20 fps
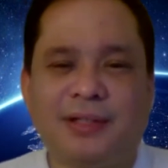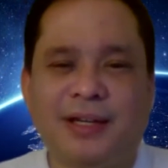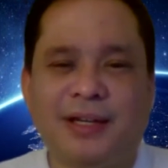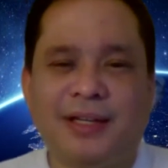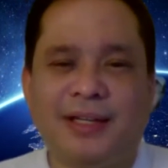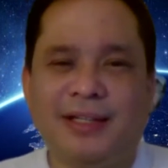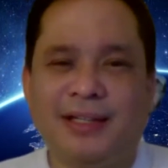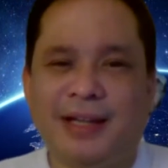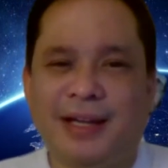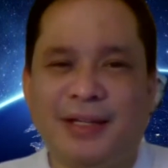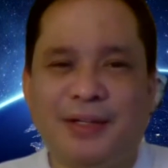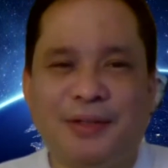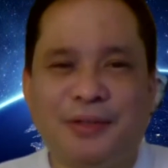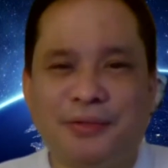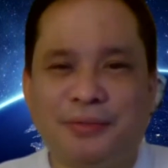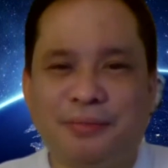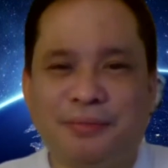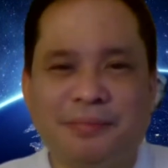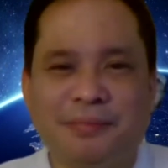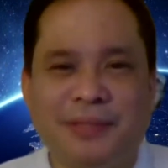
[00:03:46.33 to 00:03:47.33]
I
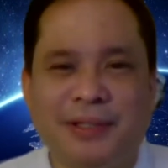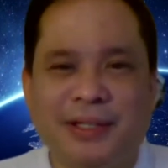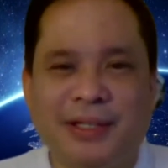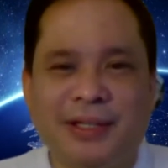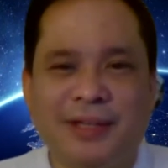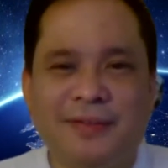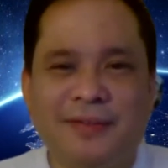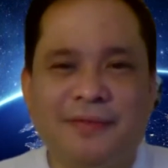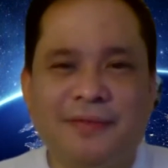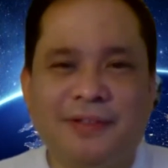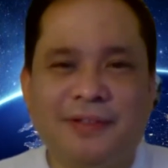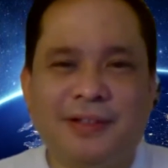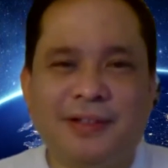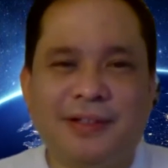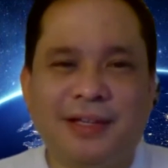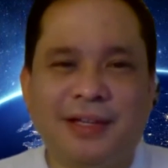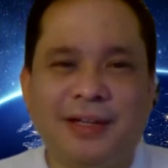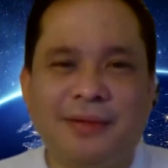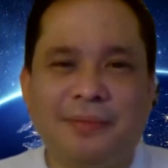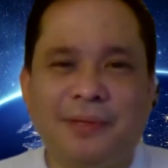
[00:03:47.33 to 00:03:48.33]
don't believe in
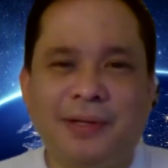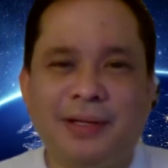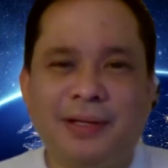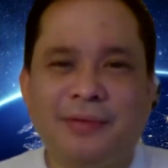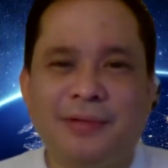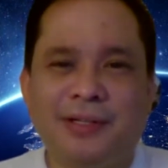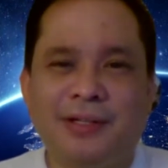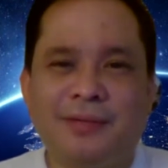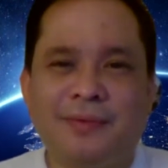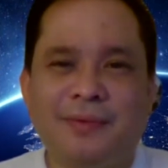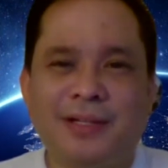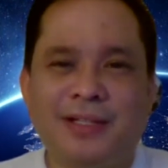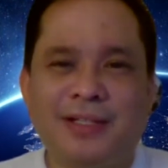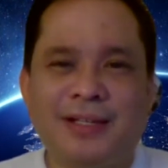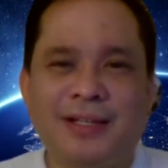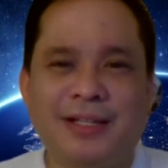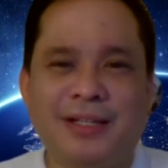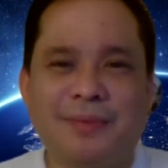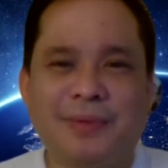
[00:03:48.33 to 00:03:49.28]
anybody, what anybody says.